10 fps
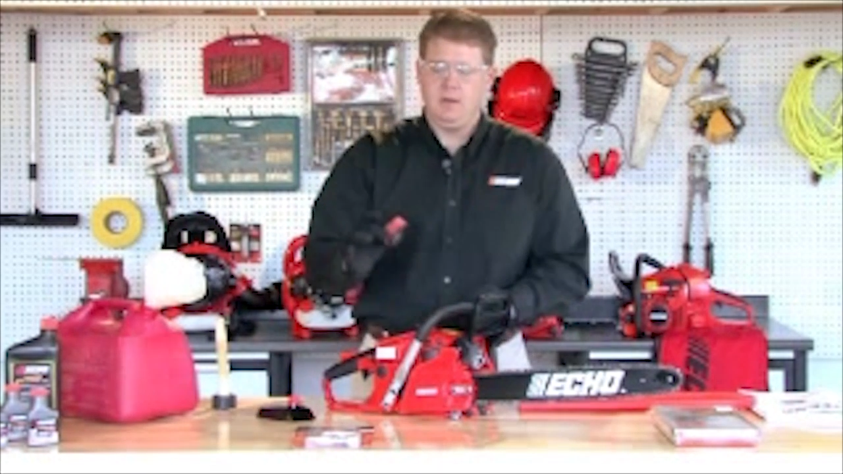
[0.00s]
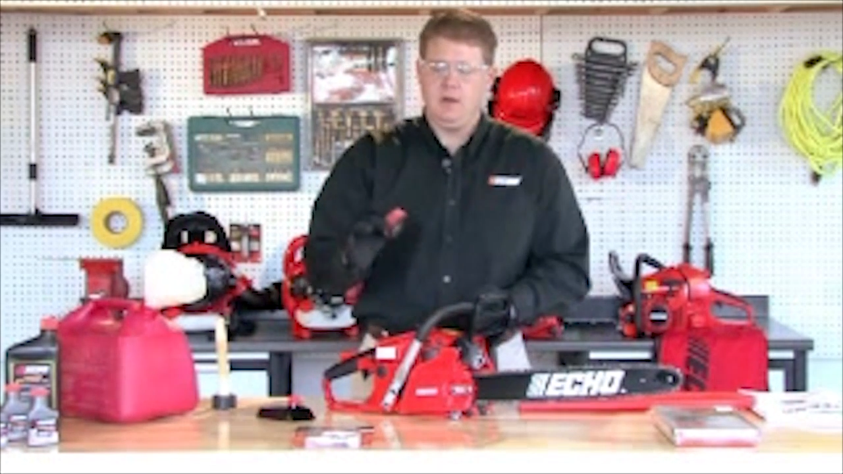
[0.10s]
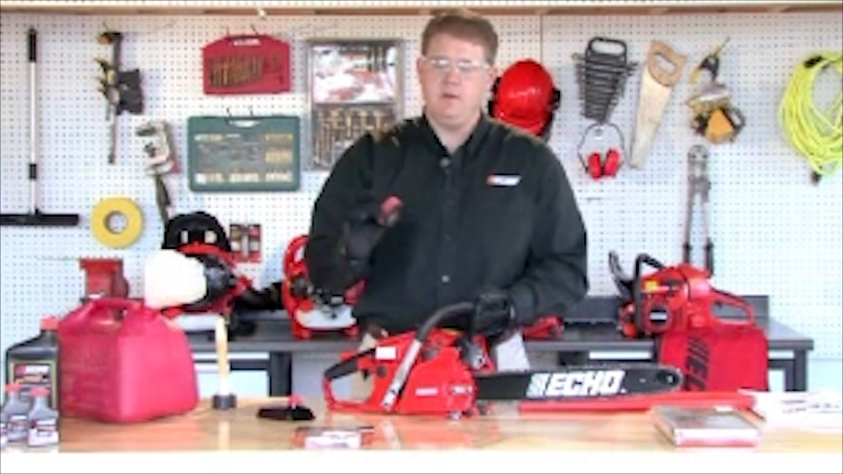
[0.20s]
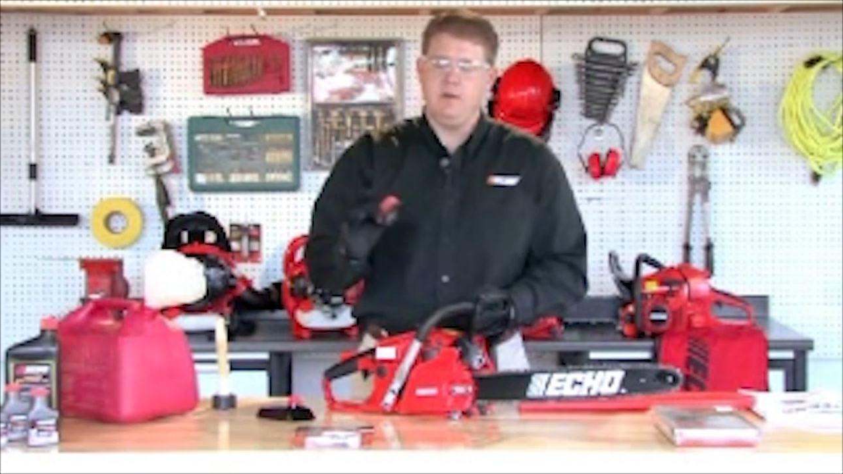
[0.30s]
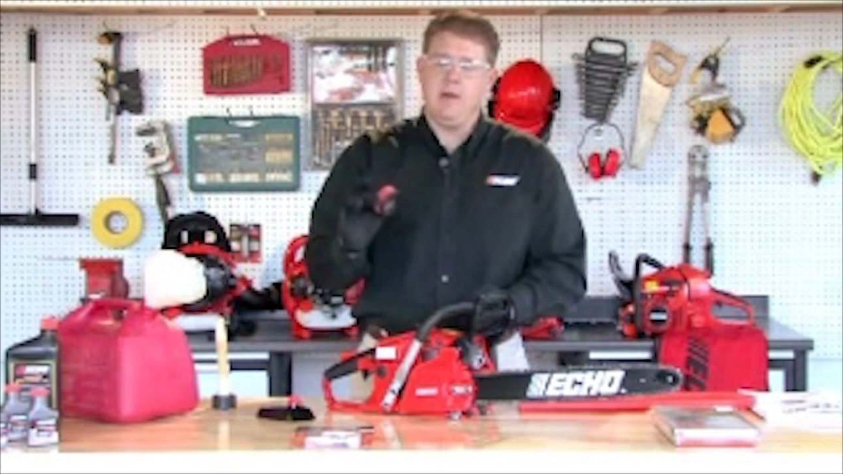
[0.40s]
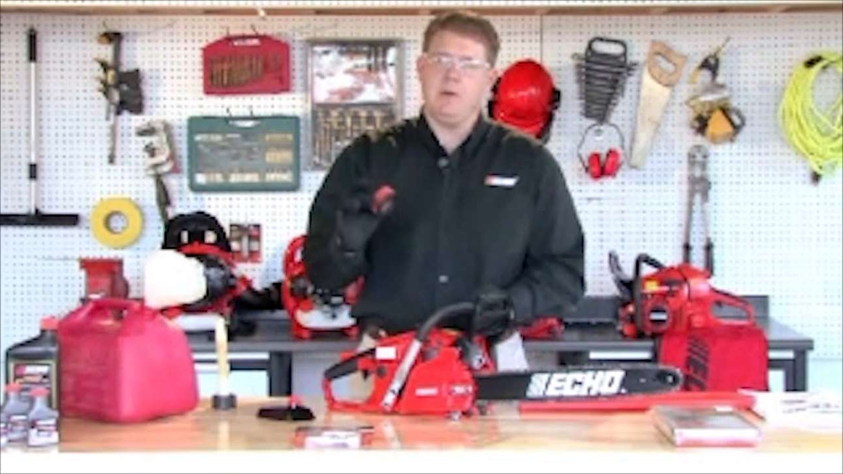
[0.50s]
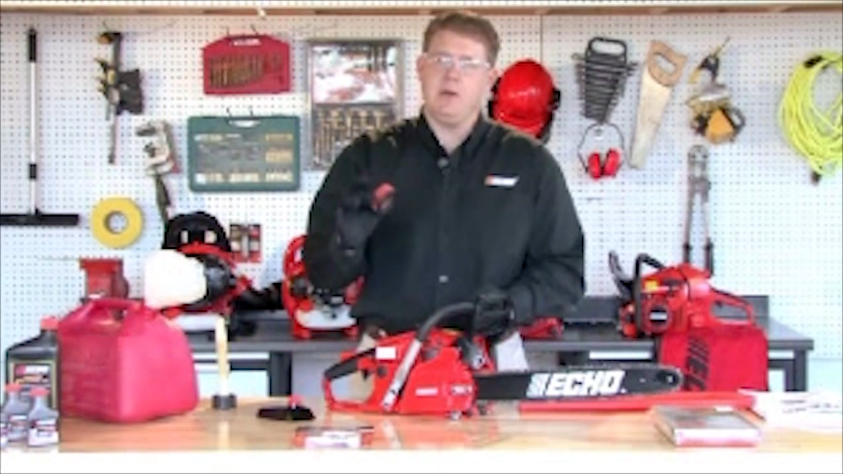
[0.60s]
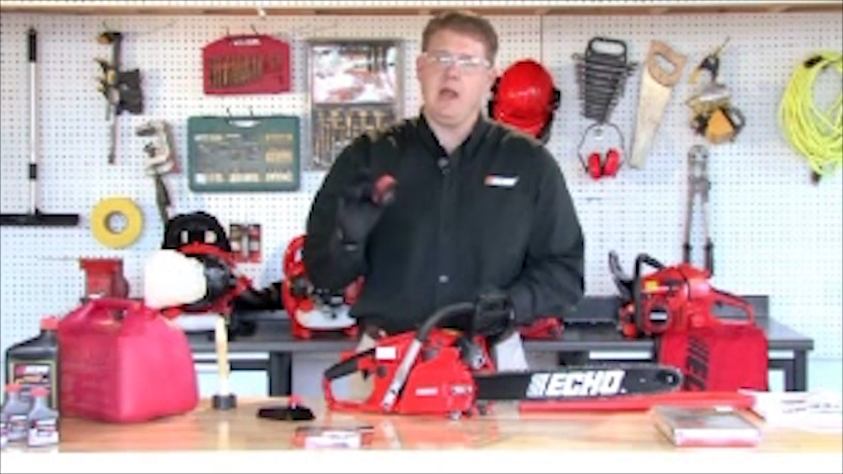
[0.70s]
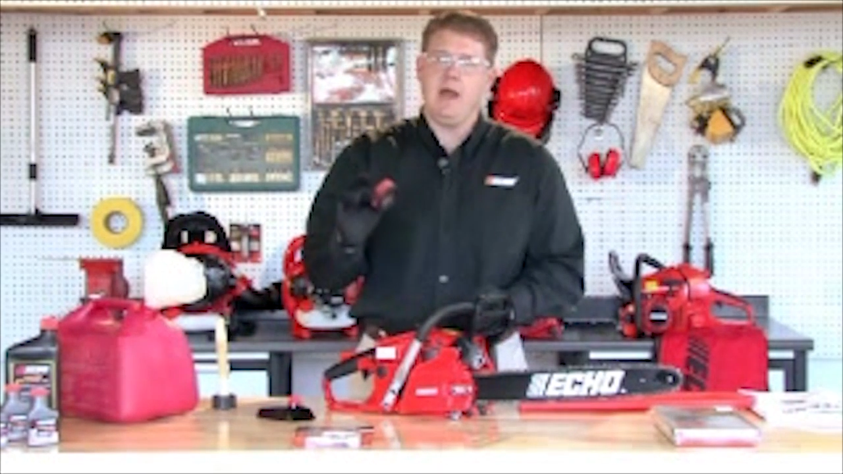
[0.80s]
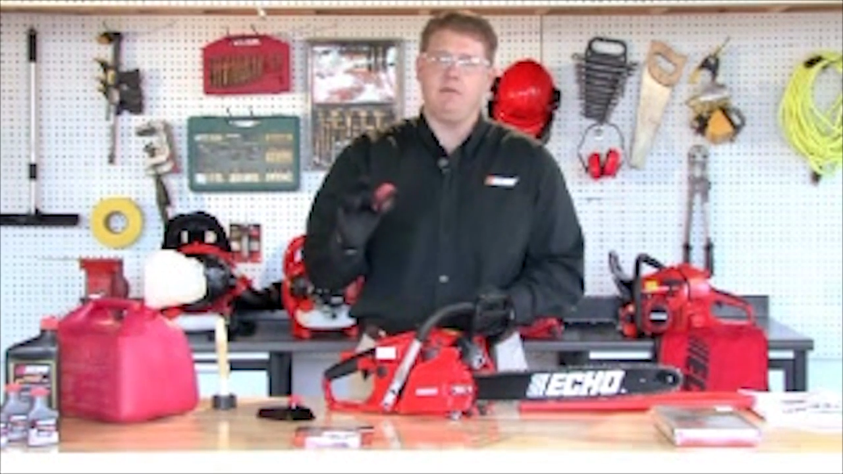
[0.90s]
And remember,
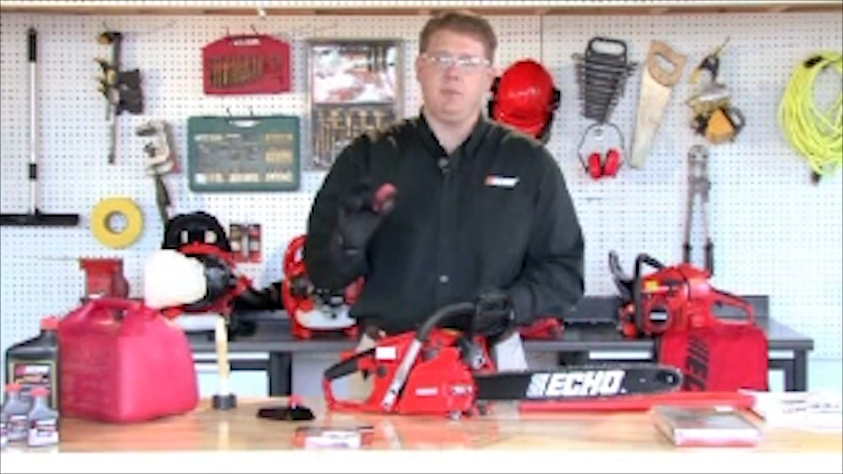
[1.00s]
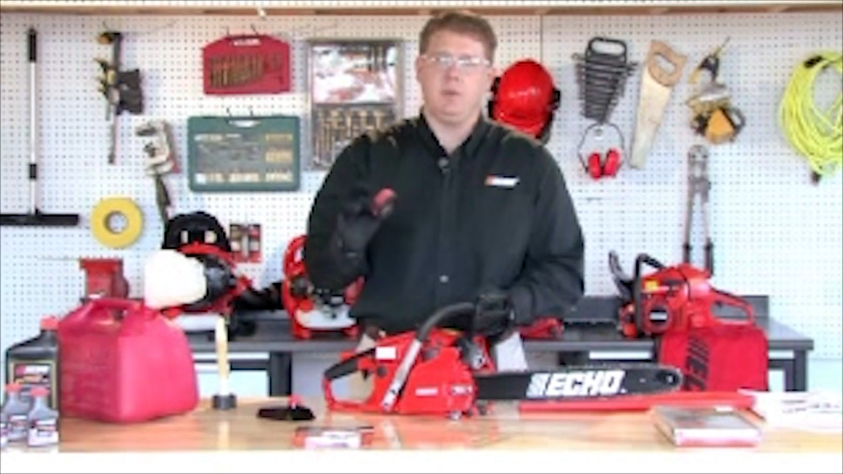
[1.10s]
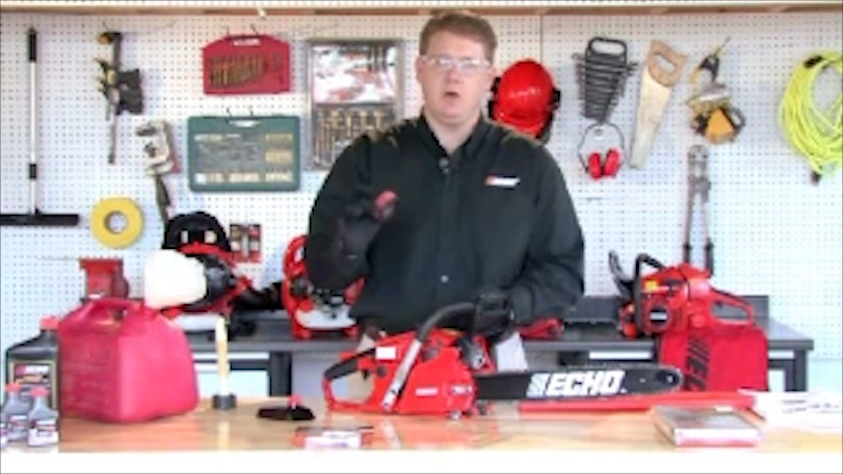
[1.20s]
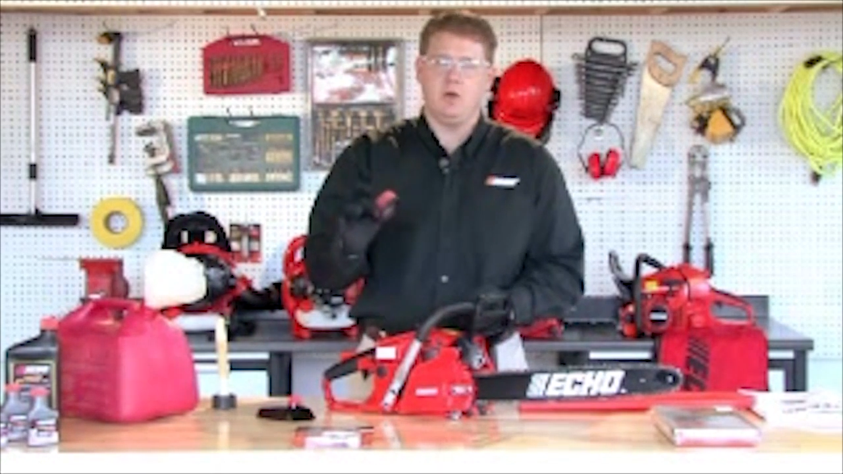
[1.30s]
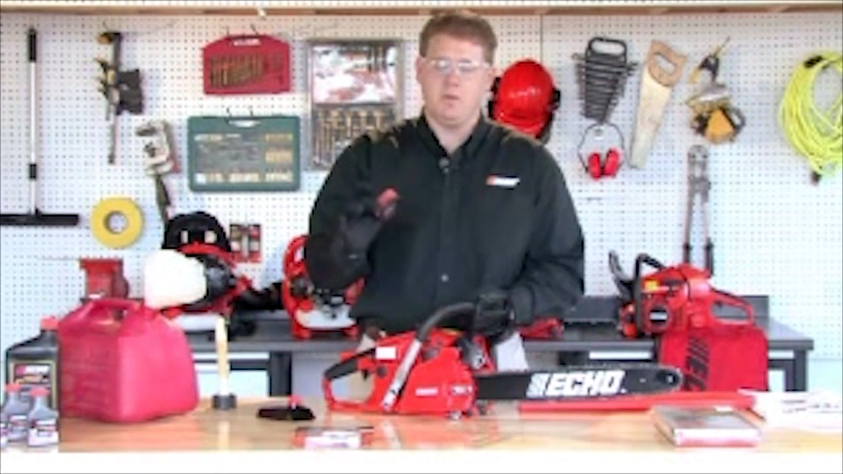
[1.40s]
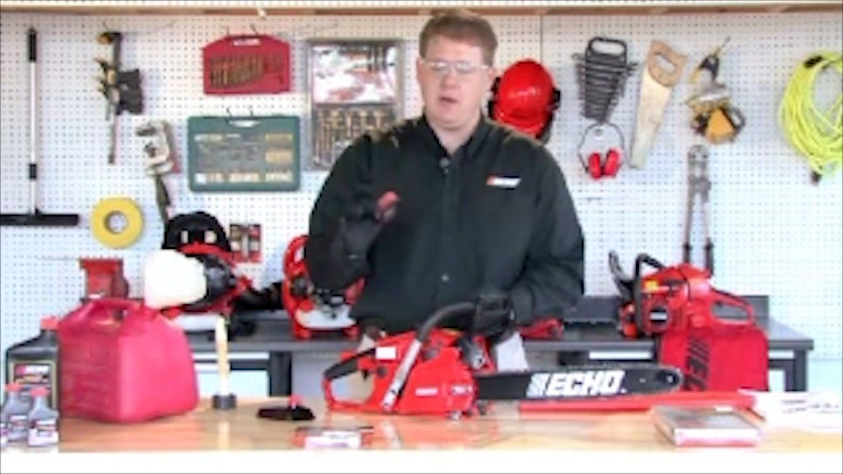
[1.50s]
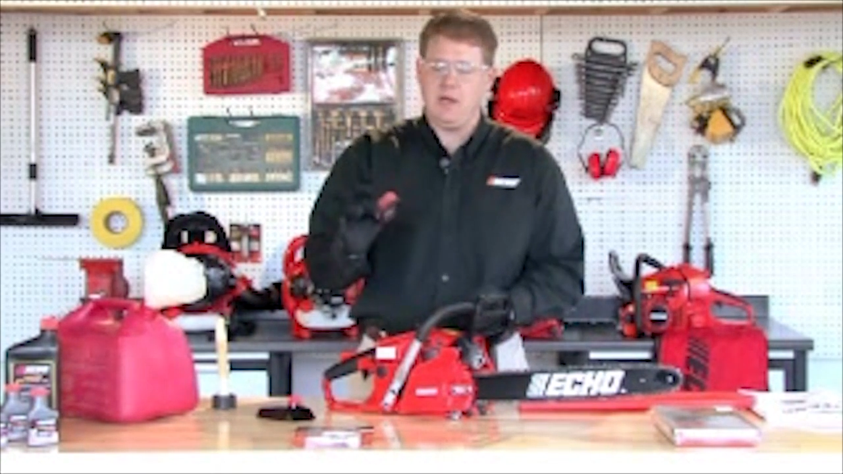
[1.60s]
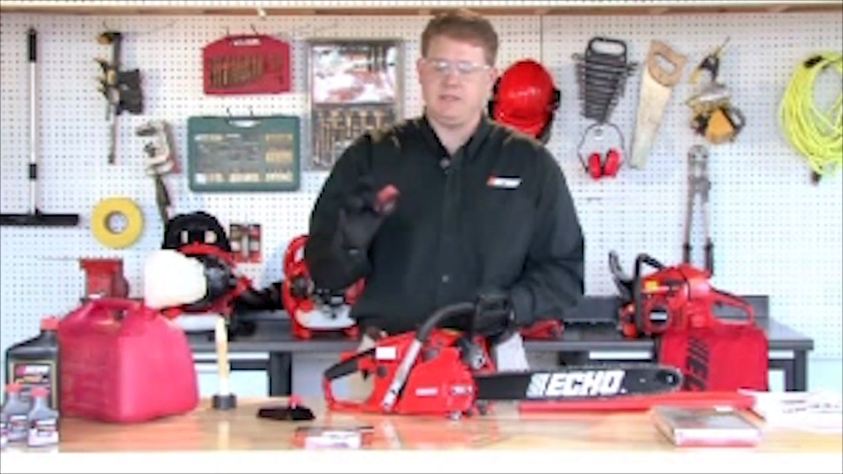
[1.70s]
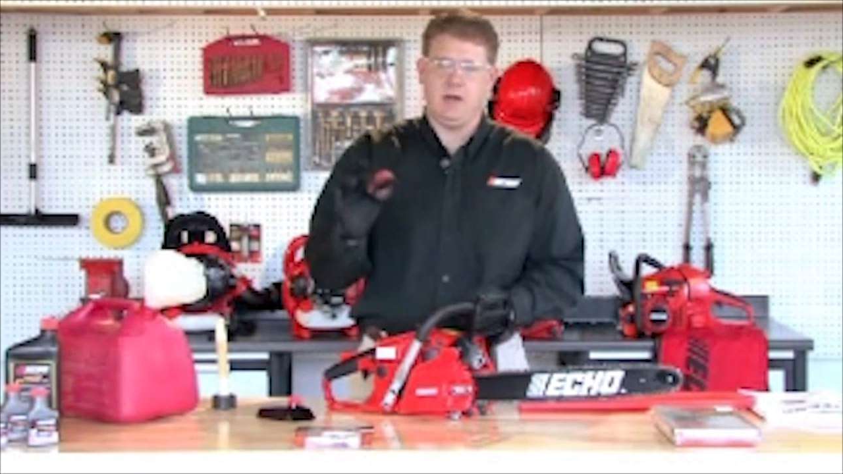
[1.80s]
never blow compressed